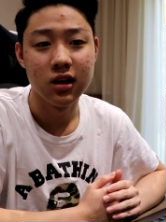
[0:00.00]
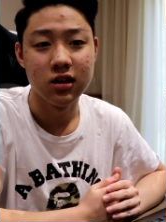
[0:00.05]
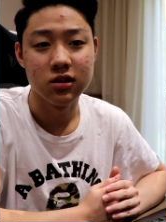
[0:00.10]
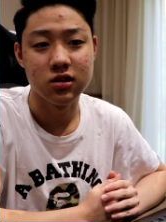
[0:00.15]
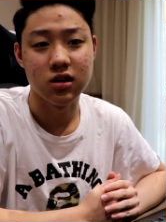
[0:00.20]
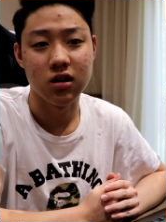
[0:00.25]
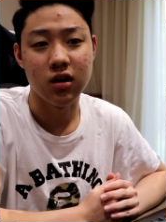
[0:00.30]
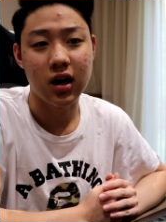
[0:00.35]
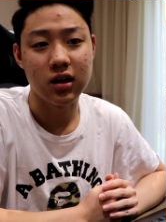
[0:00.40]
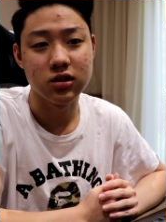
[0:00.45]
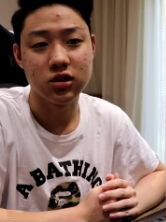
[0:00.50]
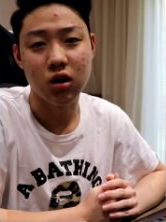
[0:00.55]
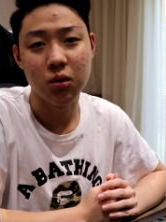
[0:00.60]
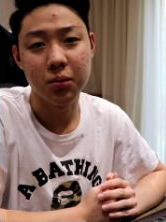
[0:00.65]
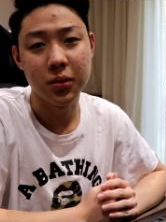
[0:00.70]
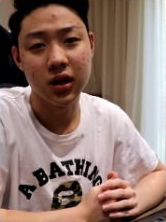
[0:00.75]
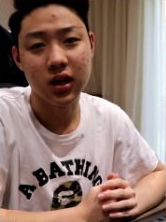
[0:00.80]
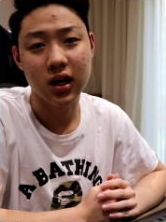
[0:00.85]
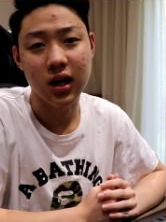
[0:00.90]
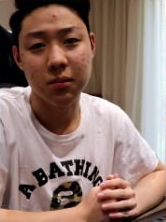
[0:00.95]
So I was
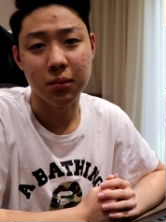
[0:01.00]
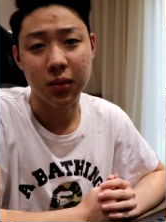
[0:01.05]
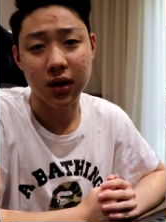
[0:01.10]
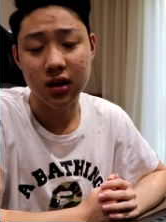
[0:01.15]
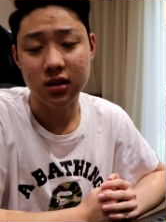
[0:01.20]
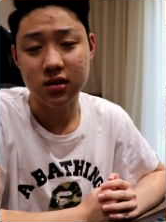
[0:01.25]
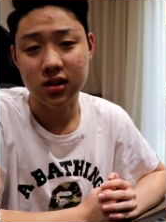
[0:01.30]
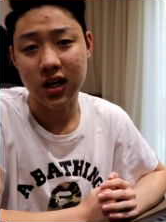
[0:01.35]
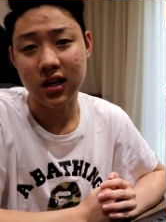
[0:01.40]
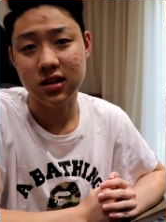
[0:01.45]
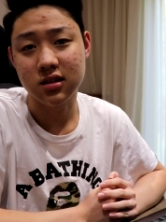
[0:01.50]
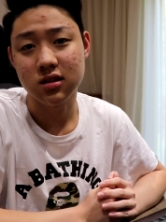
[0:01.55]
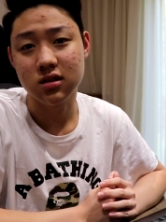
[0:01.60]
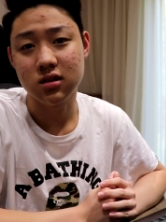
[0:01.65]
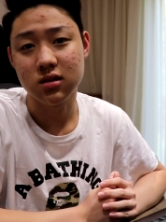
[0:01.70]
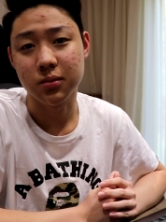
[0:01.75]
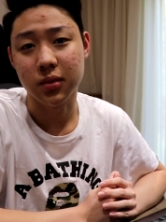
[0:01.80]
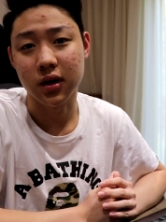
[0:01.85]
hoping to get big sizes,